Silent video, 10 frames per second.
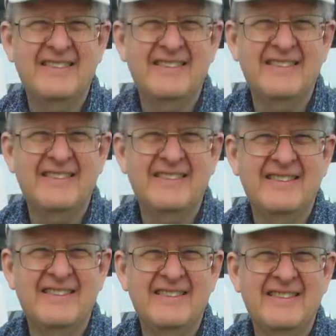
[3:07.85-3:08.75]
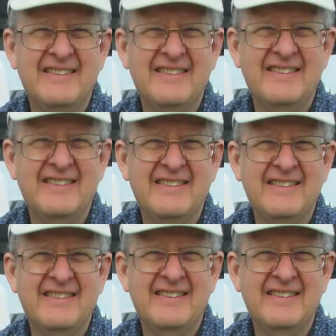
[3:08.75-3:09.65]

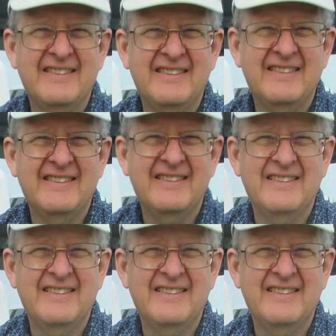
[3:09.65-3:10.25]
No one is speaking in this clip.